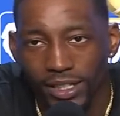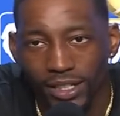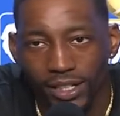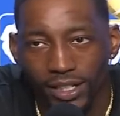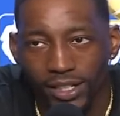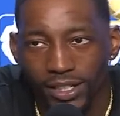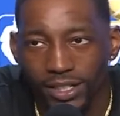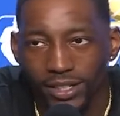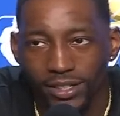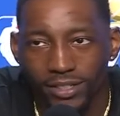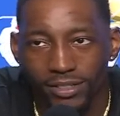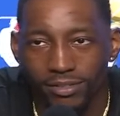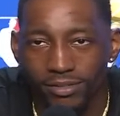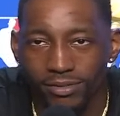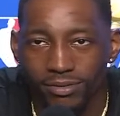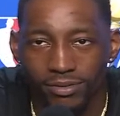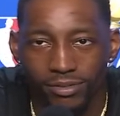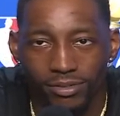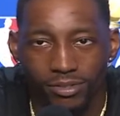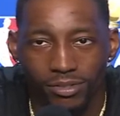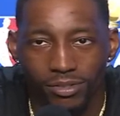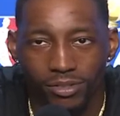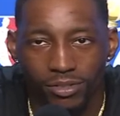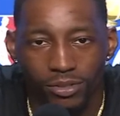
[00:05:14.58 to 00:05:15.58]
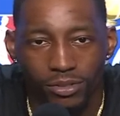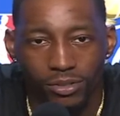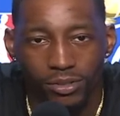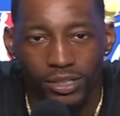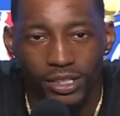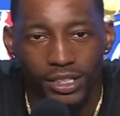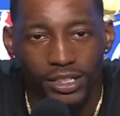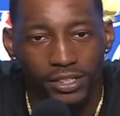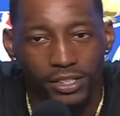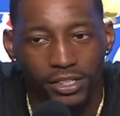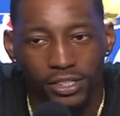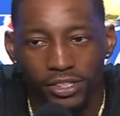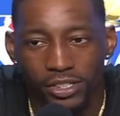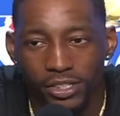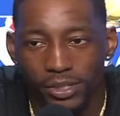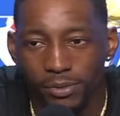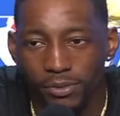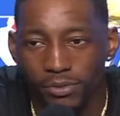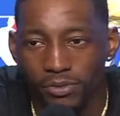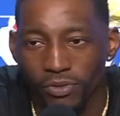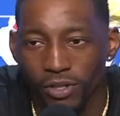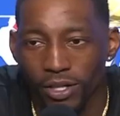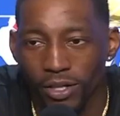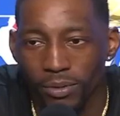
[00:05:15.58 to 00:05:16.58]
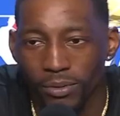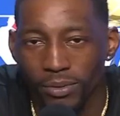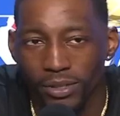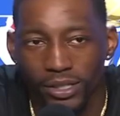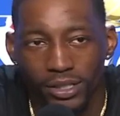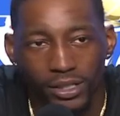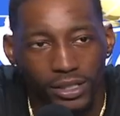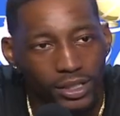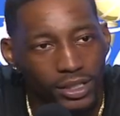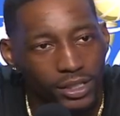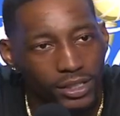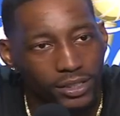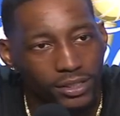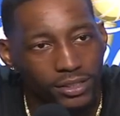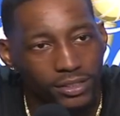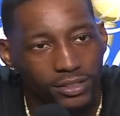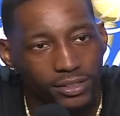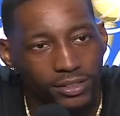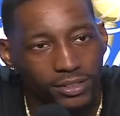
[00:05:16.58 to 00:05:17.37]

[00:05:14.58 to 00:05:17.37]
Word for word: and you let the chips fall where they lay.